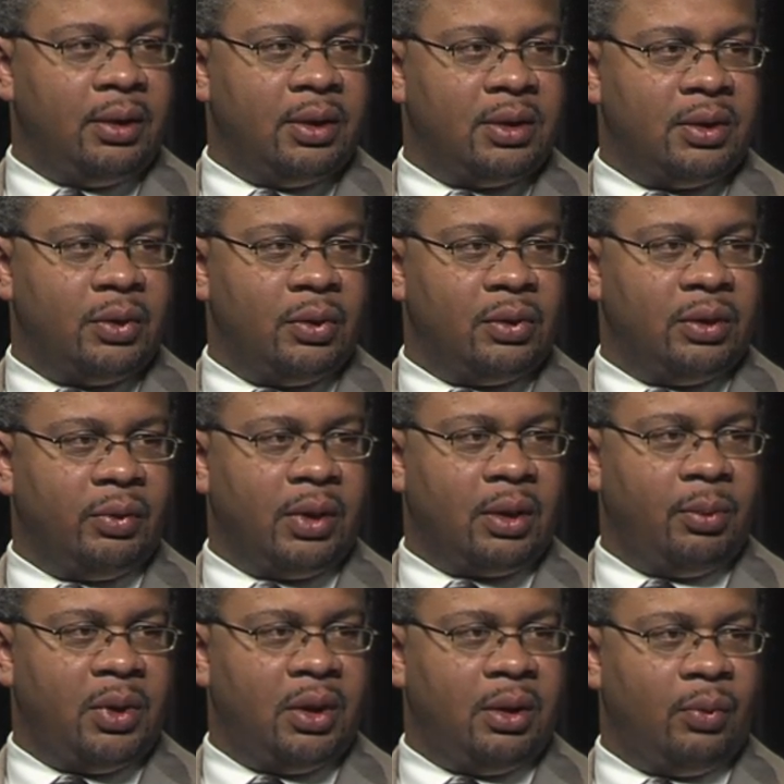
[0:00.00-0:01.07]
it's usually
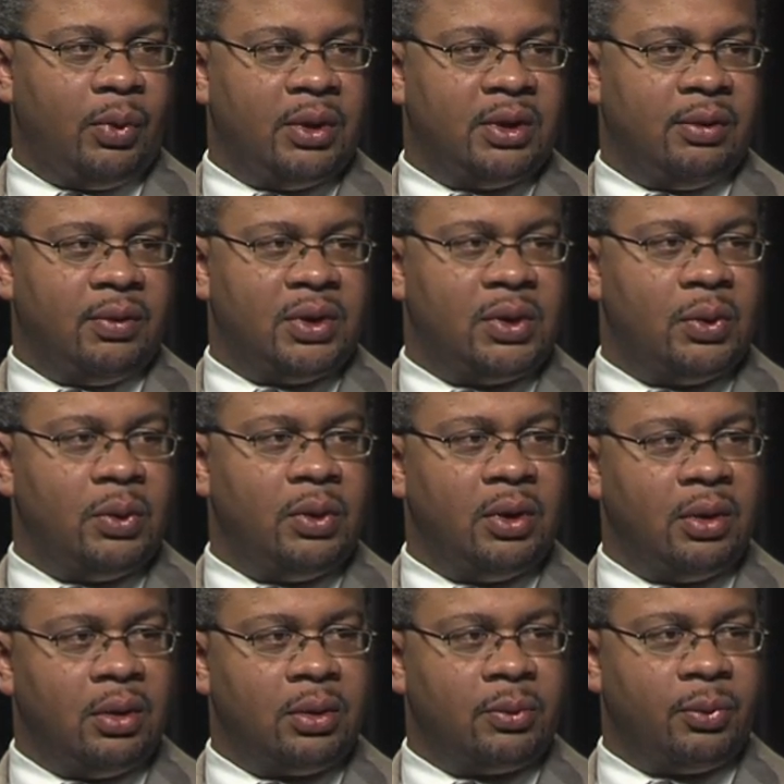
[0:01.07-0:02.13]
recommended once every 2
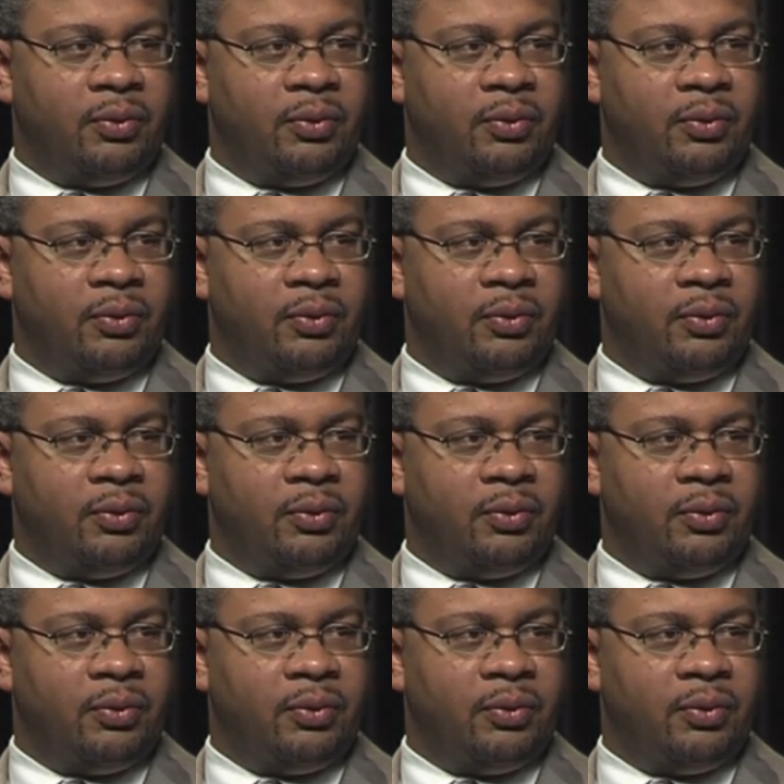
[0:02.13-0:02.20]
years,